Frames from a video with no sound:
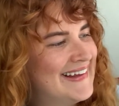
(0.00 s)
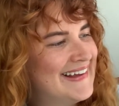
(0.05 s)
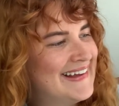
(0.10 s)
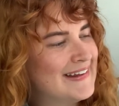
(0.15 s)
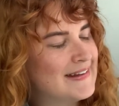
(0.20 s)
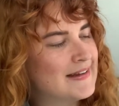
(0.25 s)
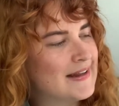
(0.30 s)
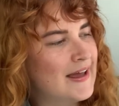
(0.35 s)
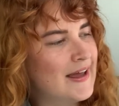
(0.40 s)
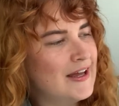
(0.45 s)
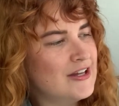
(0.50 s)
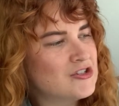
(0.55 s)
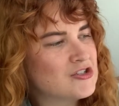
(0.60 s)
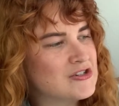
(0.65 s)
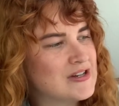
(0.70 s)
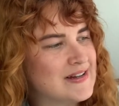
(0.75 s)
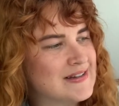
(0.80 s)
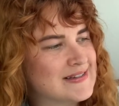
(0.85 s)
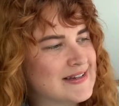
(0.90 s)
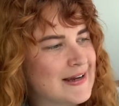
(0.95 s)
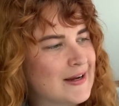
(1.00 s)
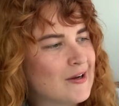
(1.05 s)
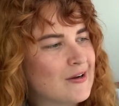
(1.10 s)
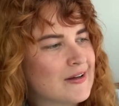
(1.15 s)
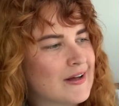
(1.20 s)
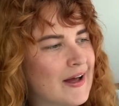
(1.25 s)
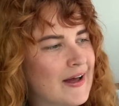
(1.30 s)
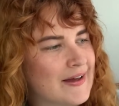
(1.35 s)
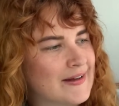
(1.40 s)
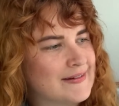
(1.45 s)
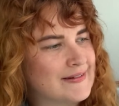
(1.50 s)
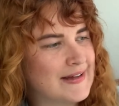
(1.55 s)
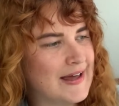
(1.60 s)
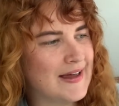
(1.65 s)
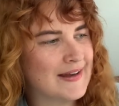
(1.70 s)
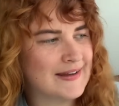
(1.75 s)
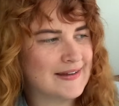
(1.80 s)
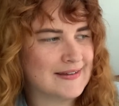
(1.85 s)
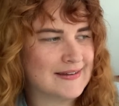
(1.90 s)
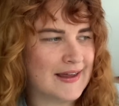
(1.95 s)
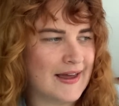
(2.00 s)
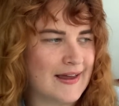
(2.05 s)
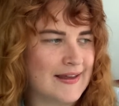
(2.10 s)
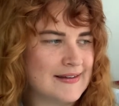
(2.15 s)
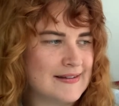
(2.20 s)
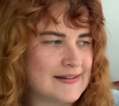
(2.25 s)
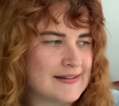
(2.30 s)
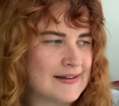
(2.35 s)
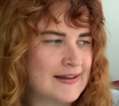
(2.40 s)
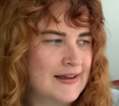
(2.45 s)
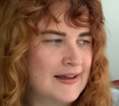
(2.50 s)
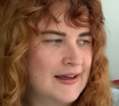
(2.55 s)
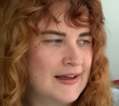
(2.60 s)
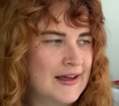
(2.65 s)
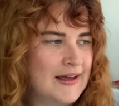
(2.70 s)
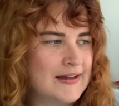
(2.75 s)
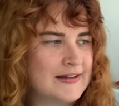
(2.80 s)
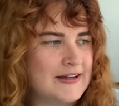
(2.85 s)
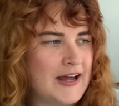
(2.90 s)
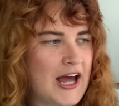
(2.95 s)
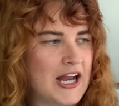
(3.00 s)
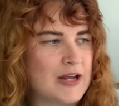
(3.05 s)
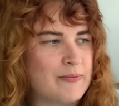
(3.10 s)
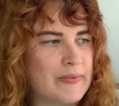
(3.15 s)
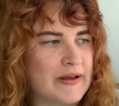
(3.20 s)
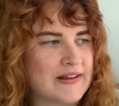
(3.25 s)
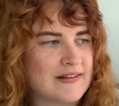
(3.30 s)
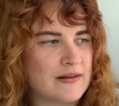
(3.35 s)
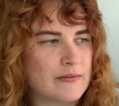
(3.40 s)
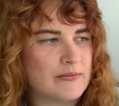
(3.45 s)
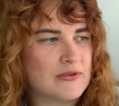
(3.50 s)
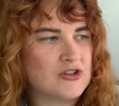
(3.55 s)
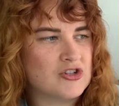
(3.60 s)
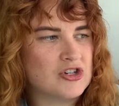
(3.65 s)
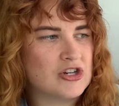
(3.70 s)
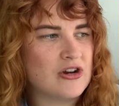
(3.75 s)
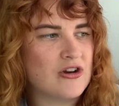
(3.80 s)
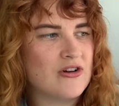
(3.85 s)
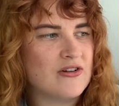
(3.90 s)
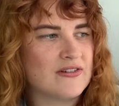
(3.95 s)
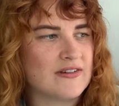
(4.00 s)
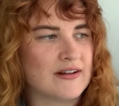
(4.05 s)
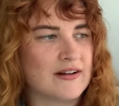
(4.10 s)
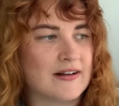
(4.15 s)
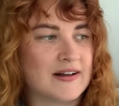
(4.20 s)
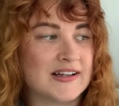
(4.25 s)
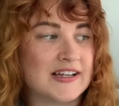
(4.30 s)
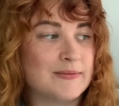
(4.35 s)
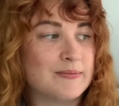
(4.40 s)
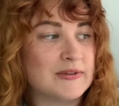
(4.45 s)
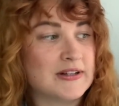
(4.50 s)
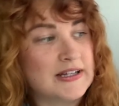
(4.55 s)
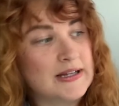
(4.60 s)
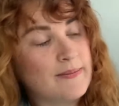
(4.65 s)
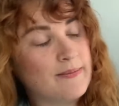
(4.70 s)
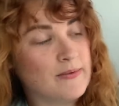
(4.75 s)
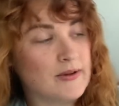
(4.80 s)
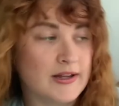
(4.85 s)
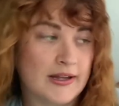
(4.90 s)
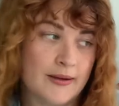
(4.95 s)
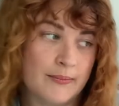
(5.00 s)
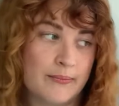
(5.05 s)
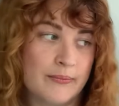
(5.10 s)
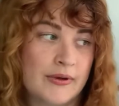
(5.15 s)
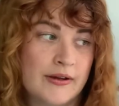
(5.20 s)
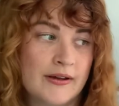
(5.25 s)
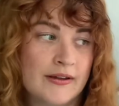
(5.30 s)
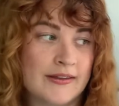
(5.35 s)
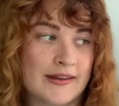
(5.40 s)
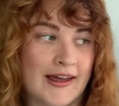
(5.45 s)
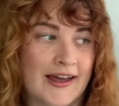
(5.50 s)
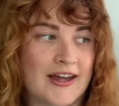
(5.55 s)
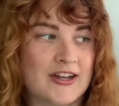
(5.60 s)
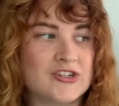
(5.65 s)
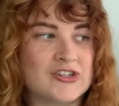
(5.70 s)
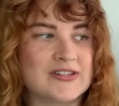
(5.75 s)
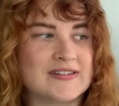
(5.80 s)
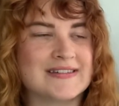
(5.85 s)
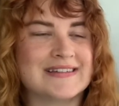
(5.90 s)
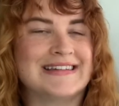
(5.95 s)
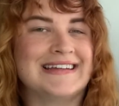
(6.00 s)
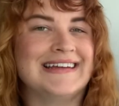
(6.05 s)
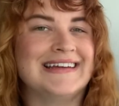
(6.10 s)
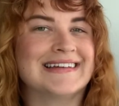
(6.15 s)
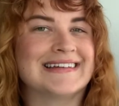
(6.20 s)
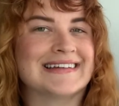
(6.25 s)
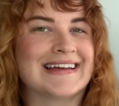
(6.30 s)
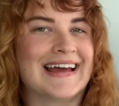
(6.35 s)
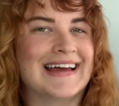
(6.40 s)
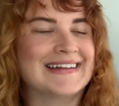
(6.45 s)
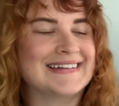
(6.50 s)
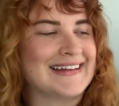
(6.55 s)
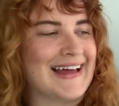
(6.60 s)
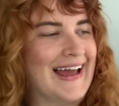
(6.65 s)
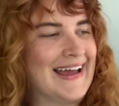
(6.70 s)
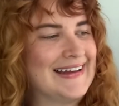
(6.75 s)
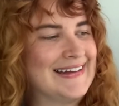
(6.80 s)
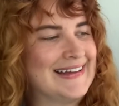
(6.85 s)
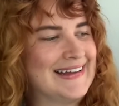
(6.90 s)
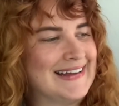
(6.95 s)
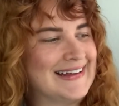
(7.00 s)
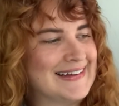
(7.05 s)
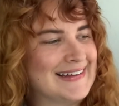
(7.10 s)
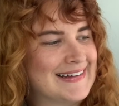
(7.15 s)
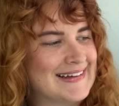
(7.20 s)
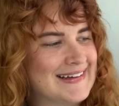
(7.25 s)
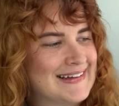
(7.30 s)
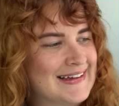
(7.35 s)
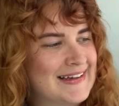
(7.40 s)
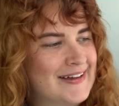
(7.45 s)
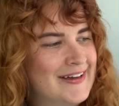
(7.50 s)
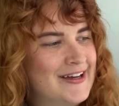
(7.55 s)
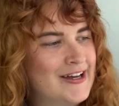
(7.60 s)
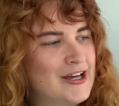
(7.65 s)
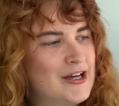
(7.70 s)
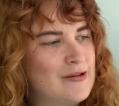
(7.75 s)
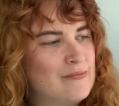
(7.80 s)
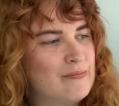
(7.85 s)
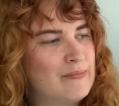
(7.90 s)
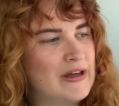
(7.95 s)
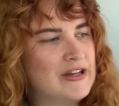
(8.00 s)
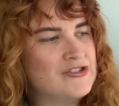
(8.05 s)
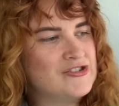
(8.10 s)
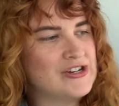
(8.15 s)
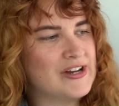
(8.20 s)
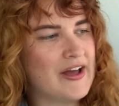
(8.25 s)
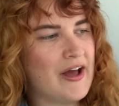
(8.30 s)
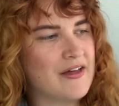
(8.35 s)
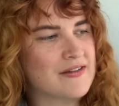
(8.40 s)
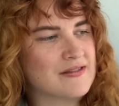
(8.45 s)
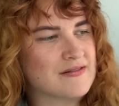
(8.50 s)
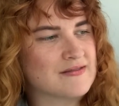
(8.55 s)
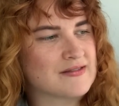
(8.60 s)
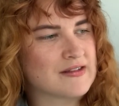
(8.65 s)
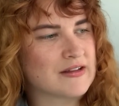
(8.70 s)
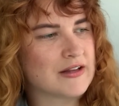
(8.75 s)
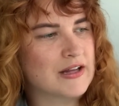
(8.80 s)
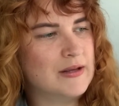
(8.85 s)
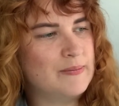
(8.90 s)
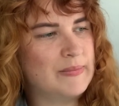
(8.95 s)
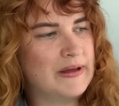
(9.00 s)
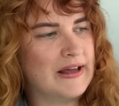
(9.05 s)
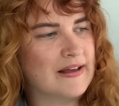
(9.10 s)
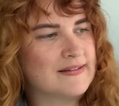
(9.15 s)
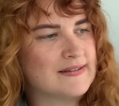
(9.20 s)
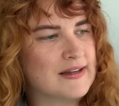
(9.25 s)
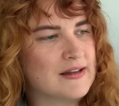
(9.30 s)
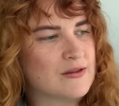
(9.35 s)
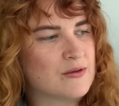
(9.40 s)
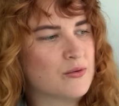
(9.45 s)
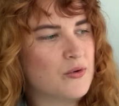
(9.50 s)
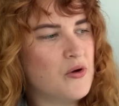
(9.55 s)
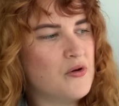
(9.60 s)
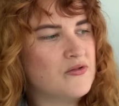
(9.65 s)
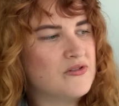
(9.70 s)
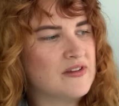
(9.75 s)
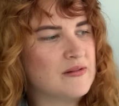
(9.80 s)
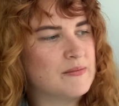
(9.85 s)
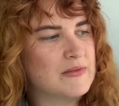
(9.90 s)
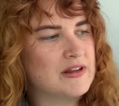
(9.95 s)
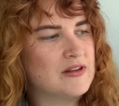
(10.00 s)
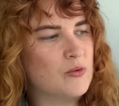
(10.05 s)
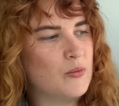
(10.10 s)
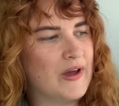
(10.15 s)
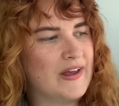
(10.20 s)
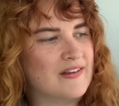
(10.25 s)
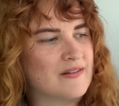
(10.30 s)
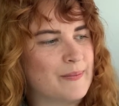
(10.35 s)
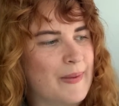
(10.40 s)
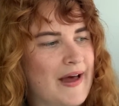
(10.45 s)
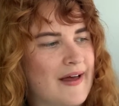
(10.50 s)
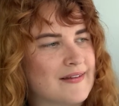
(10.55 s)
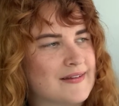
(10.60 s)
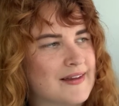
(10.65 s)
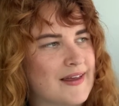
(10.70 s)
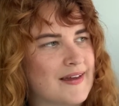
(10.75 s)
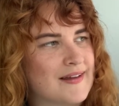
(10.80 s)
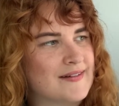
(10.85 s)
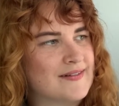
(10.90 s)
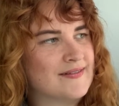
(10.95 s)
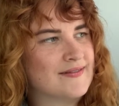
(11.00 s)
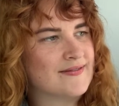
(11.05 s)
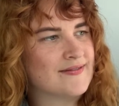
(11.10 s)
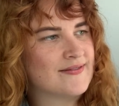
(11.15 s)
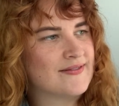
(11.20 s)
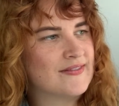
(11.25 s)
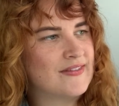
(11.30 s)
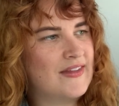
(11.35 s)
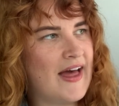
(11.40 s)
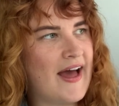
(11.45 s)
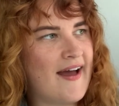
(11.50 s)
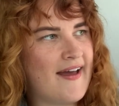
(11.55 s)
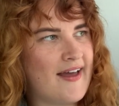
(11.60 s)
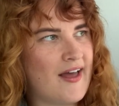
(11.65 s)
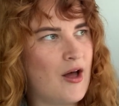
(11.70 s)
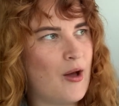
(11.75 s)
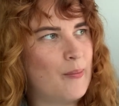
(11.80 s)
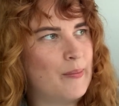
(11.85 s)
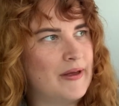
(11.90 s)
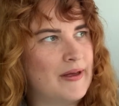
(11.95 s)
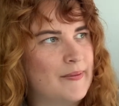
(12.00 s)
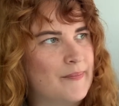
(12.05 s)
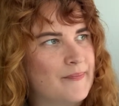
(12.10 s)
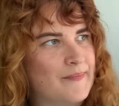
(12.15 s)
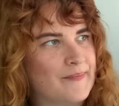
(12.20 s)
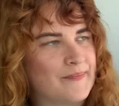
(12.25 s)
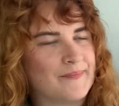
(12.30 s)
"The hedge needs a haircut," Daddy says. Daddy picks up the shears and clip, clip, clip. The hedge is neat and tidy. Benji gathers the clippings and throws them in the wastebasket. I help him.